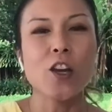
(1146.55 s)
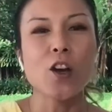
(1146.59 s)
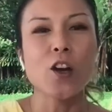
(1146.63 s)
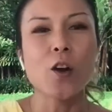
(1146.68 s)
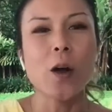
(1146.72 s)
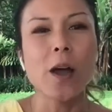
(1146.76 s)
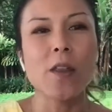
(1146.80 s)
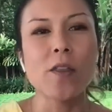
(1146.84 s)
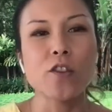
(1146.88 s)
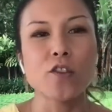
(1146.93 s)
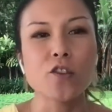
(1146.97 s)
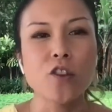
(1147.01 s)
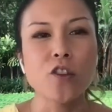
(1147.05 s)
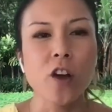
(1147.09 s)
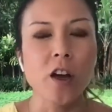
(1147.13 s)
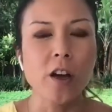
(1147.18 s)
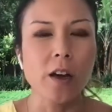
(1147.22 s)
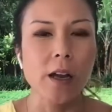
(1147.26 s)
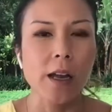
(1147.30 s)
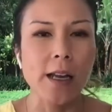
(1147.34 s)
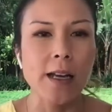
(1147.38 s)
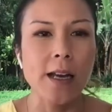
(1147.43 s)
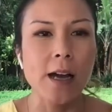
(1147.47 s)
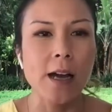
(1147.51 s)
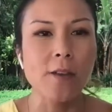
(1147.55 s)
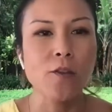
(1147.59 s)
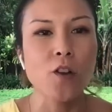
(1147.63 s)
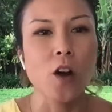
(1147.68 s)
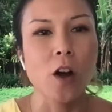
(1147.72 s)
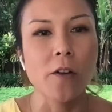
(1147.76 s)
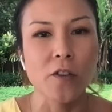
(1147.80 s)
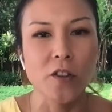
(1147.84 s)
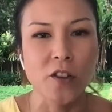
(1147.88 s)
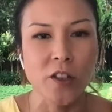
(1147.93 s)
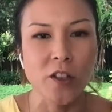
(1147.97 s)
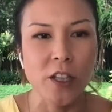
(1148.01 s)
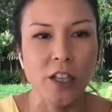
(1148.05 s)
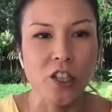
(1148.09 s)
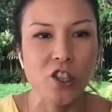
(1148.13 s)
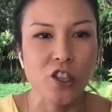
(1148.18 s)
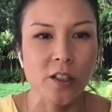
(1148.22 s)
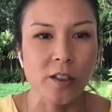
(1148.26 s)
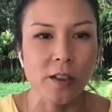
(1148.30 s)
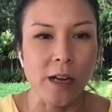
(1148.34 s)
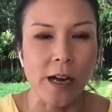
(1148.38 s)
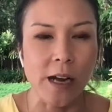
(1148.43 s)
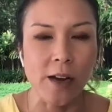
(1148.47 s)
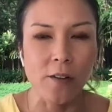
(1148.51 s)
you know, and there's not enough
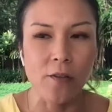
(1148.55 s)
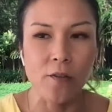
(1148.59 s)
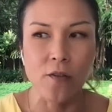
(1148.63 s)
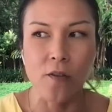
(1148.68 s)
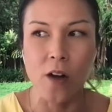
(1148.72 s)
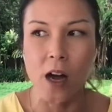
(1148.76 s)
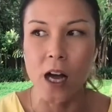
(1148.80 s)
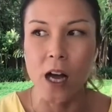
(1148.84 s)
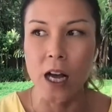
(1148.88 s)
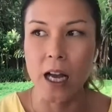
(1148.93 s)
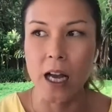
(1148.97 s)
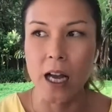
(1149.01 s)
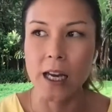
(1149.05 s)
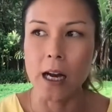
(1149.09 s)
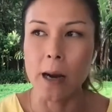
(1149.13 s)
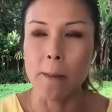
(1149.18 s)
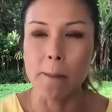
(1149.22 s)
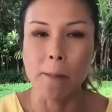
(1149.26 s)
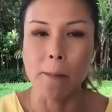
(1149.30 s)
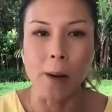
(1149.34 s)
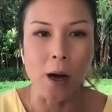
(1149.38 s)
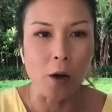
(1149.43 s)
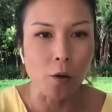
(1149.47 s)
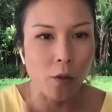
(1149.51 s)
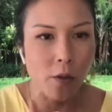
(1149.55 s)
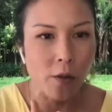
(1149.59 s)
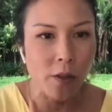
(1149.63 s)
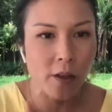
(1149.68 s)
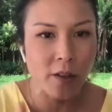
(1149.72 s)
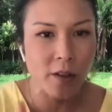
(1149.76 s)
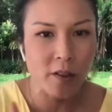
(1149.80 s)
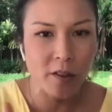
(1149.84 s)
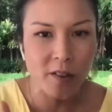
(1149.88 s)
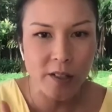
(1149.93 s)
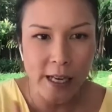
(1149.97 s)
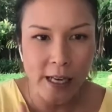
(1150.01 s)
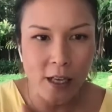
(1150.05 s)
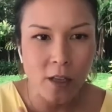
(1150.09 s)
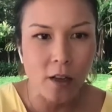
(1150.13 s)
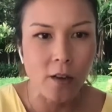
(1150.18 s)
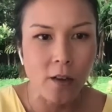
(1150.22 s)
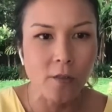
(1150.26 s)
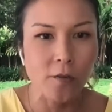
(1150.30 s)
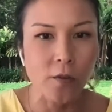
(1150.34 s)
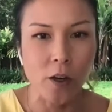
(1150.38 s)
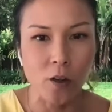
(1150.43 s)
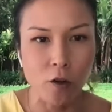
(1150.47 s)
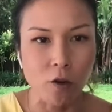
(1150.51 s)
conversation, I find, about the
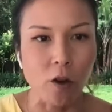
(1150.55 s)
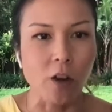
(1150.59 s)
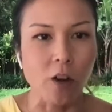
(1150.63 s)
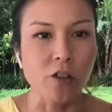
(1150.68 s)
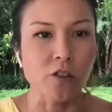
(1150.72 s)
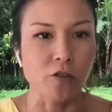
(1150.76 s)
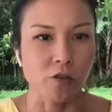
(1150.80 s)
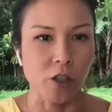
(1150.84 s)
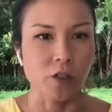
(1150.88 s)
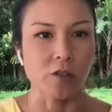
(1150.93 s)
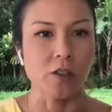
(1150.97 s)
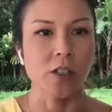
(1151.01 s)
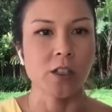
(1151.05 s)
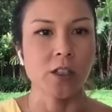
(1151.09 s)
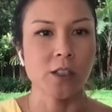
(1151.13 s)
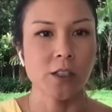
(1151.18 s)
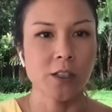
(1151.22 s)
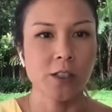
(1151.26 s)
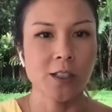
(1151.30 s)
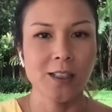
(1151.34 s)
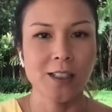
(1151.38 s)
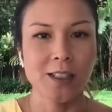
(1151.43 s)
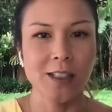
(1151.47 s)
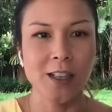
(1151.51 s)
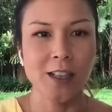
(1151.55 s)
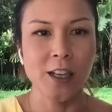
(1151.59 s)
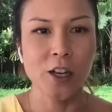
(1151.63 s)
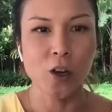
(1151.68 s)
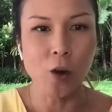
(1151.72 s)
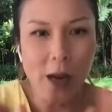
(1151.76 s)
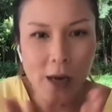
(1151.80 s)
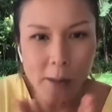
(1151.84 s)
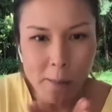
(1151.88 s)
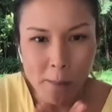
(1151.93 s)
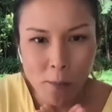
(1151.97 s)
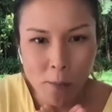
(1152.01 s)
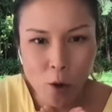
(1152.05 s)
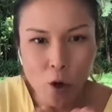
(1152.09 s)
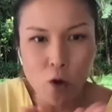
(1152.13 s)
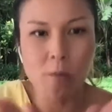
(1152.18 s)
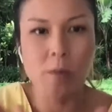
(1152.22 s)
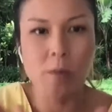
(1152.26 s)
state of a crossroad, you know, at mm. a